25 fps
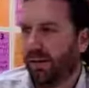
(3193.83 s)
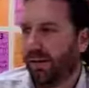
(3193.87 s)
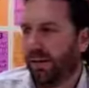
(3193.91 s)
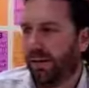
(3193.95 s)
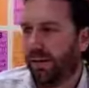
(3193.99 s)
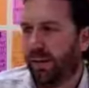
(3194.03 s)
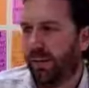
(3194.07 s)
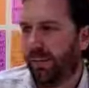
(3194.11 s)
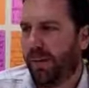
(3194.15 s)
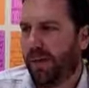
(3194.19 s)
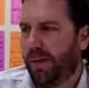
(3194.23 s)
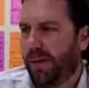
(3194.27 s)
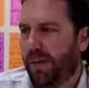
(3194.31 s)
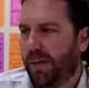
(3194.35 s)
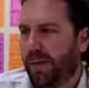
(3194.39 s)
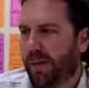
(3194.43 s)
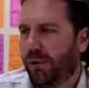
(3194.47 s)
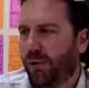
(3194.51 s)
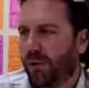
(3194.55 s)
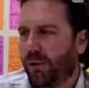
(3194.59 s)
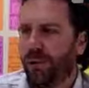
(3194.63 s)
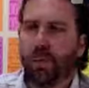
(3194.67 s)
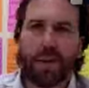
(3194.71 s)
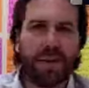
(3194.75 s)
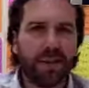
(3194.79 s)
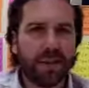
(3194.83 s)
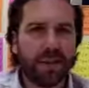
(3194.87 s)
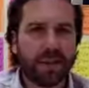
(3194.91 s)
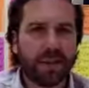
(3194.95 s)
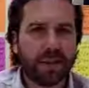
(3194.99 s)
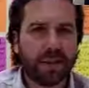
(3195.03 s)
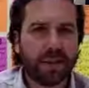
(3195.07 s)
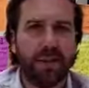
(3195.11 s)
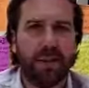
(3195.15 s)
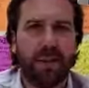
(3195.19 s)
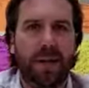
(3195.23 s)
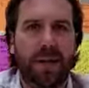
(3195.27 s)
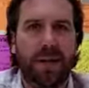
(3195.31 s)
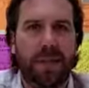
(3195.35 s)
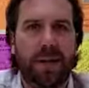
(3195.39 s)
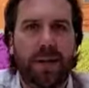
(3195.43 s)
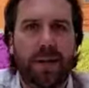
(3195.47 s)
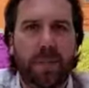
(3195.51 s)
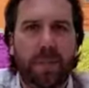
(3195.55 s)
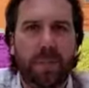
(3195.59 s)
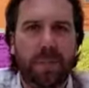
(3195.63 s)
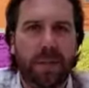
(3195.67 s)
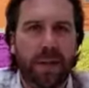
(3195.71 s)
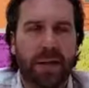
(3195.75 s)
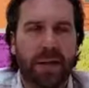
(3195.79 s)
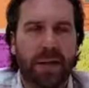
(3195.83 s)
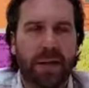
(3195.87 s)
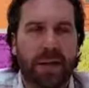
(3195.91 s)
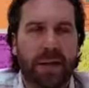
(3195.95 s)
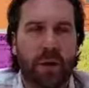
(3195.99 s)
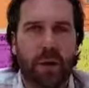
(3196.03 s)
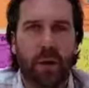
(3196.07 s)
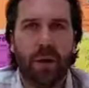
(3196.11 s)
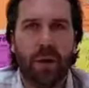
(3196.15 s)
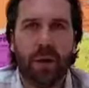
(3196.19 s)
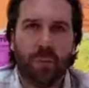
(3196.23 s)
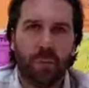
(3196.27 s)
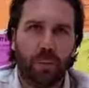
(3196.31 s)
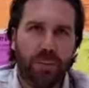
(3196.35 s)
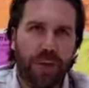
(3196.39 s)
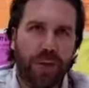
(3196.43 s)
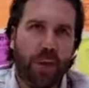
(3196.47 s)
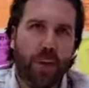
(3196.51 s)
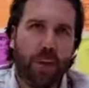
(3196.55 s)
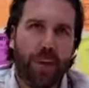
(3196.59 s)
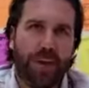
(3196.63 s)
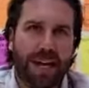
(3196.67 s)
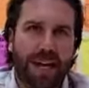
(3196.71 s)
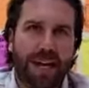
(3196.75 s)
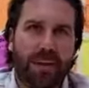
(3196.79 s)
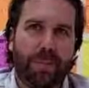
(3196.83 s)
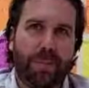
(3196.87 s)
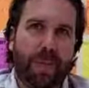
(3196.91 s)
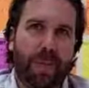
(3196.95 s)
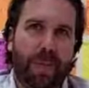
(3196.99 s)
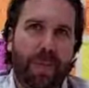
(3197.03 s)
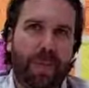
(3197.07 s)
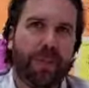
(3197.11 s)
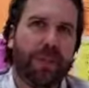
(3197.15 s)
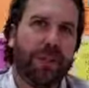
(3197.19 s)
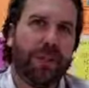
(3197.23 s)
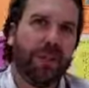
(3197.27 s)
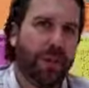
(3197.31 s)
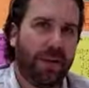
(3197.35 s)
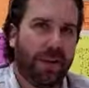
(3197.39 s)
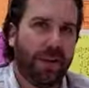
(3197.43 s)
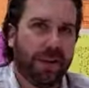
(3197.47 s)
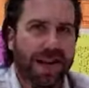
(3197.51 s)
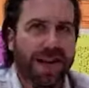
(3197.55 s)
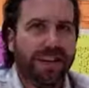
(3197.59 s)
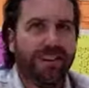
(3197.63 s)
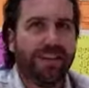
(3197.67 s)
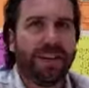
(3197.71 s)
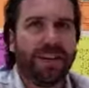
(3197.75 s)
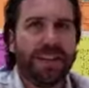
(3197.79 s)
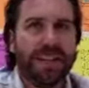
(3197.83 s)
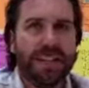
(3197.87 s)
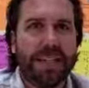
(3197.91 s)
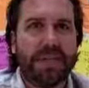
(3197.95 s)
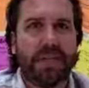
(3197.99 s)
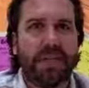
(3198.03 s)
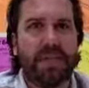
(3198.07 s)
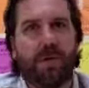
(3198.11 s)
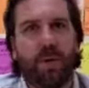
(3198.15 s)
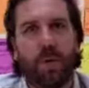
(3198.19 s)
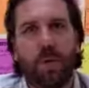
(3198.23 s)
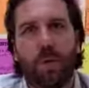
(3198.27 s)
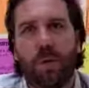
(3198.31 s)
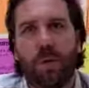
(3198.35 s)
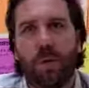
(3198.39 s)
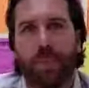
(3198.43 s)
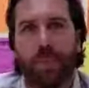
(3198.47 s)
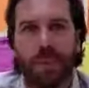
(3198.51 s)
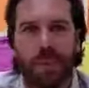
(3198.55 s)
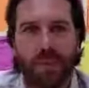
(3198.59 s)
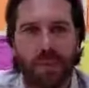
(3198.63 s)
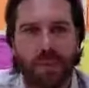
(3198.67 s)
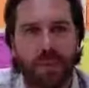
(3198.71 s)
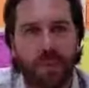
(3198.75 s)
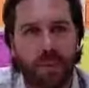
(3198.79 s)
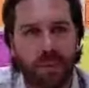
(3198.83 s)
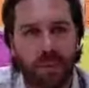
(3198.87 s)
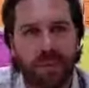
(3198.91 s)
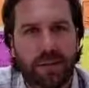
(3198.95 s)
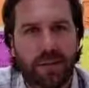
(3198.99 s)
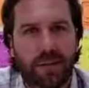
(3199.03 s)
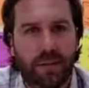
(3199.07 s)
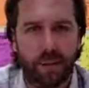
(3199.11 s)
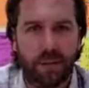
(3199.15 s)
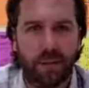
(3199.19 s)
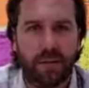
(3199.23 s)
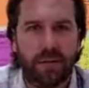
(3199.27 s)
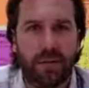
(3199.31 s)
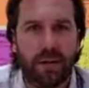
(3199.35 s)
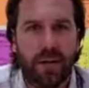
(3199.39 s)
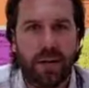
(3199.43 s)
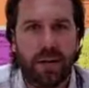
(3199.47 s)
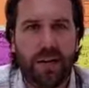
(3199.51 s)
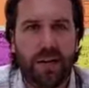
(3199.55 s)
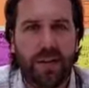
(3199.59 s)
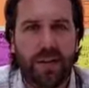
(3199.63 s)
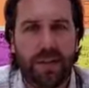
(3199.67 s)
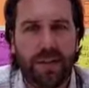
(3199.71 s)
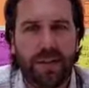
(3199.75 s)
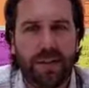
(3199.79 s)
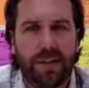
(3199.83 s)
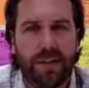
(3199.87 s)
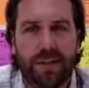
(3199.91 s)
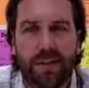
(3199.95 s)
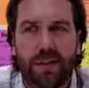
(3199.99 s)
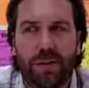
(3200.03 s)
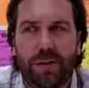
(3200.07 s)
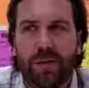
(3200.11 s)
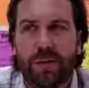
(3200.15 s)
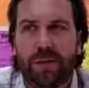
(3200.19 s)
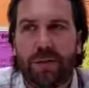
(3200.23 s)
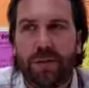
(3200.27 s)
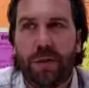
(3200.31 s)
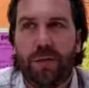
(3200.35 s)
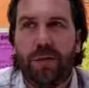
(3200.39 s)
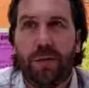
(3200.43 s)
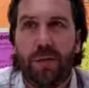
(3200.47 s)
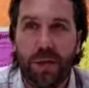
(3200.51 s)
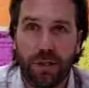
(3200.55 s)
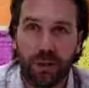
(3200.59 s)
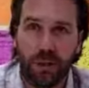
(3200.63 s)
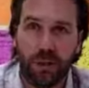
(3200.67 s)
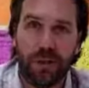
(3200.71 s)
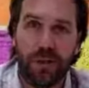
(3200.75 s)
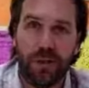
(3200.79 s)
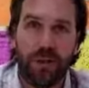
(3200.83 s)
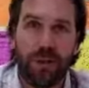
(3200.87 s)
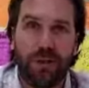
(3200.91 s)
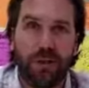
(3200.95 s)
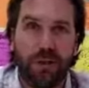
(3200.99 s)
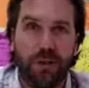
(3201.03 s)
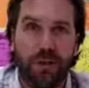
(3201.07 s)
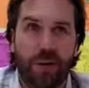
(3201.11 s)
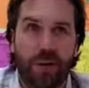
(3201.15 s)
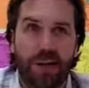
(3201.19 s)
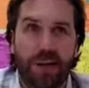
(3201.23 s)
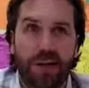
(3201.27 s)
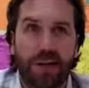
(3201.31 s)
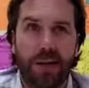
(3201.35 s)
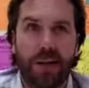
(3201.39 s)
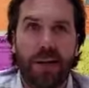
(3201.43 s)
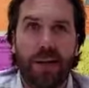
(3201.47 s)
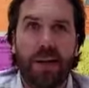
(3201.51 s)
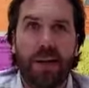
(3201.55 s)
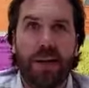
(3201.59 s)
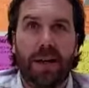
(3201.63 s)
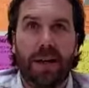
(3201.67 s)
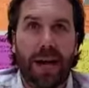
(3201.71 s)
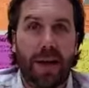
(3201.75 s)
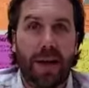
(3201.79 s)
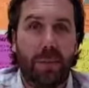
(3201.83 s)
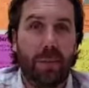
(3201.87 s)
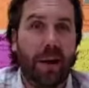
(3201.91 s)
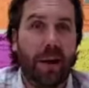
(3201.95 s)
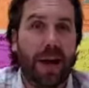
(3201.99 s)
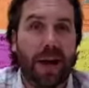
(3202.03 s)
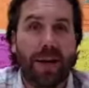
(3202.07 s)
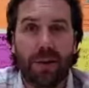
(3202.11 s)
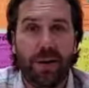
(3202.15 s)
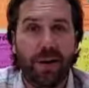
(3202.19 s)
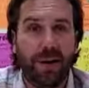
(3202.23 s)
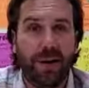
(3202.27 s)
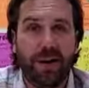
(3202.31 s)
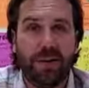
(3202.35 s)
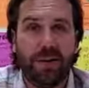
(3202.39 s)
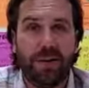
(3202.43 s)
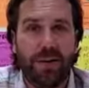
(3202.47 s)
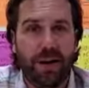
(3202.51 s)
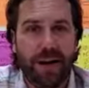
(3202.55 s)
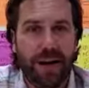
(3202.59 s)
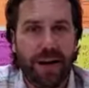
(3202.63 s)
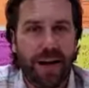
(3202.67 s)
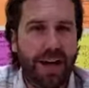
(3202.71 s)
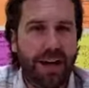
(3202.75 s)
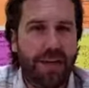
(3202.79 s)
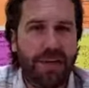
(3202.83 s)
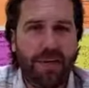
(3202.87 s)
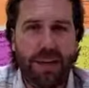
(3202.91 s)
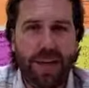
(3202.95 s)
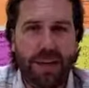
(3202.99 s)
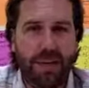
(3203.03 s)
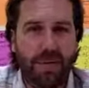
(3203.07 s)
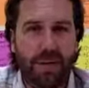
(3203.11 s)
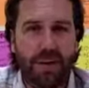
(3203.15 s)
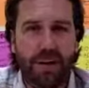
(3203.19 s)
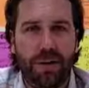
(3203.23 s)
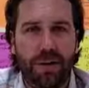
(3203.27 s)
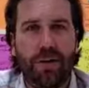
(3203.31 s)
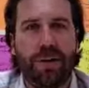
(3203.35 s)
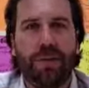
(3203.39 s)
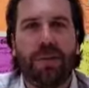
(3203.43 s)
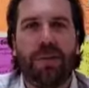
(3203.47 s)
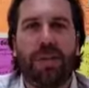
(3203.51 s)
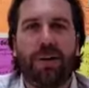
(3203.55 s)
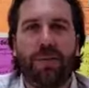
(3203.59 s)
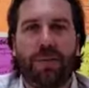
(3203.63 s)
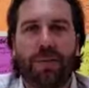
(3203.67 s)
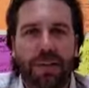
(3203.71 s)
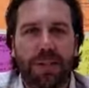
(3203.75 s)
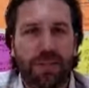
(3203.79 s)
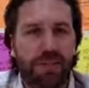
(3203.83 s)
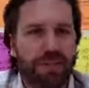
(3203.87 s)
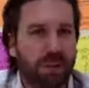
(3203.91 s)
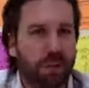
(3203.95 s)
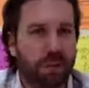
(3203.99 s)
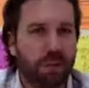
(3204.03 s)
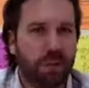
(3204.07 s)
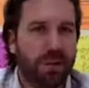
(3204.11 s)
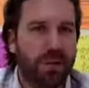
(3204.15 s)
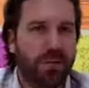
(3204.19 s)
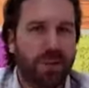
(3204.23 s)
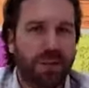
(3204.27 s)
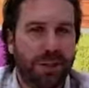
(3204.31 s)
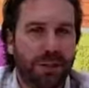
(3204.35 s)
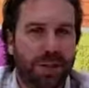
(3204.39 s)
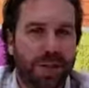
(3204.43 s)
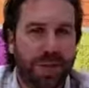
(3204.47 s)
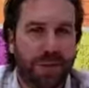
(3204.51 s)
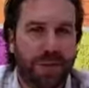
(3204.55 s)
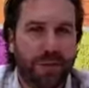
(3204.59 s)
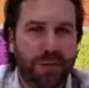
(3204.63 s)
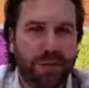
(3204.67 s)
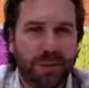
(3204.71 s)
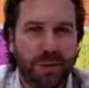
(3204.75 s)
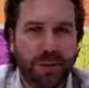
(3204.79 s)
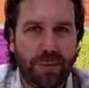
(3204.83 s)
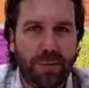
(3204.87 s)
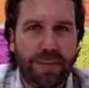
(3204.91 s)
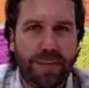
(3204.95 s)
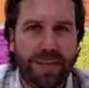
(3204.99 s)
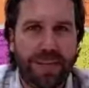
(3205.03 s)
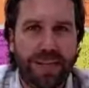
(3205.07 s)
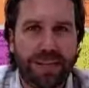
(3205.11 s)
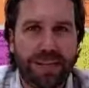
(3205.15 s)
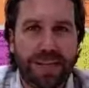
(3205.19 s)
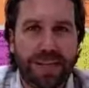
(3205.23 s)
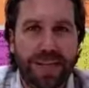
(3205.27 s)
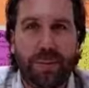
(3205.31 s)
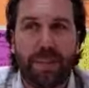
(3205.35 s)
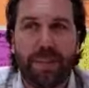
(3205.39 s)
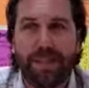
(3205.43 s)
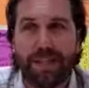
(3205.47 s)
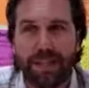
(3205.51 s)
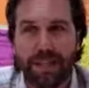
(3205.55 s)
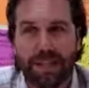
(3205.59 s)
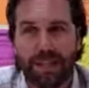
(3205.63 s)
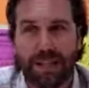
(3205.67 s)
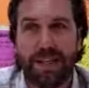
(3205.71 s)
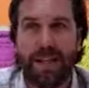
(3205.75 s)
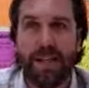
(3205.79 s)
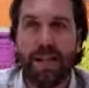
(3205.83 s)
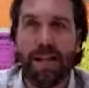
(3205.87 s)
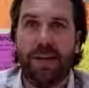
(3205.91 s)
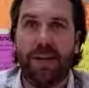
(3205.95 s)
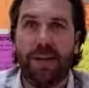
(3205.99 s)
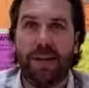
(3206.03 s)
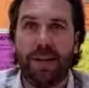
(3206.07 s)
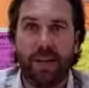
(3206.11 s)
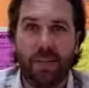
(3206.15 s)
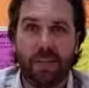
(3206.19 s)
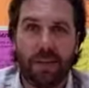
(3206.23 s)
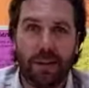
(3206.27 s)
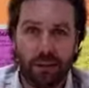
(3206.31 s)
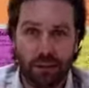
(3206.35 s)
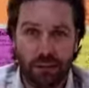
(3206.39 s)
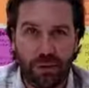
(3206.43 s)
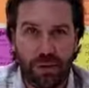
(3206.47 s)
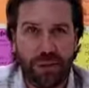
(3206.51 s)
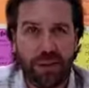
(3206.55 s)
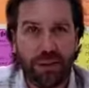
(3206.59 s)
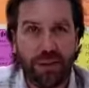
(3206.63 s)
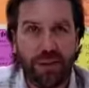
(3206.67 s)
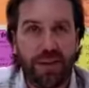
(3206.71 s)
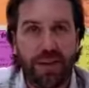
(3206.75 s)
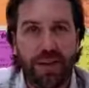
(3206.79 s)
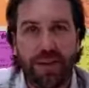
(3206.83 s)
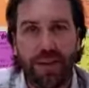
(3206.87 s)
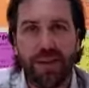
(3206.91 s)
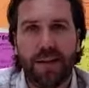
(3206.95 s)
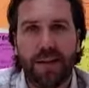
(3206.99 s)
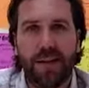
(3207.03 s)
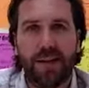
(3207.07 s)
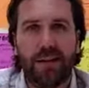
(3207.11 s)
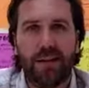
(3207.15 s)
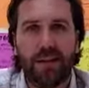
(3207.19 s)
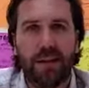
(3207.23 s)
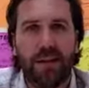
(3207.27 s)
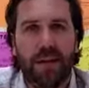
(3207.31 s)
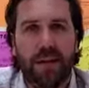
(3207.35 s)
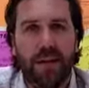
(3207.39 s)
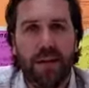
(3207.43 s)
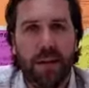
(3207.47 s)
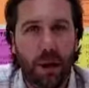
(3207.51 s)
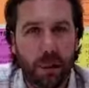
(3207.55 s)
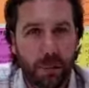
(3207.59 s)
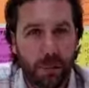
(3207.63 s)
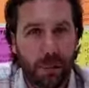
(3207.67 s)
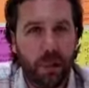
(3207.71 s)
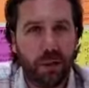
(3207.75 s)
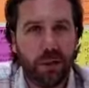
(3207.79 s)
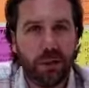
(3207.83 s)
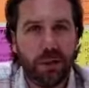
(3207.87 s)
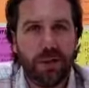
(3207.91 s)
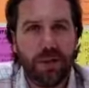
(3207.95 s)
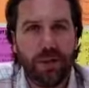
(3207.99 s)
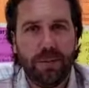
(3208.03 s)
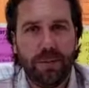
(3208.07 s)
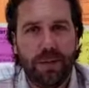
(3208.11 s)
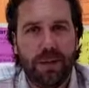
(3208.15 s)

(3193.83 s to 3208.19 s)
about 2 weeks. Or, you know, we like people to have at least 4+ weeks to work through that online material. So if you're interested in joining and haven't already reached out, please feel free to reach out. There's still plenty of time, but the registration deadline is approaching.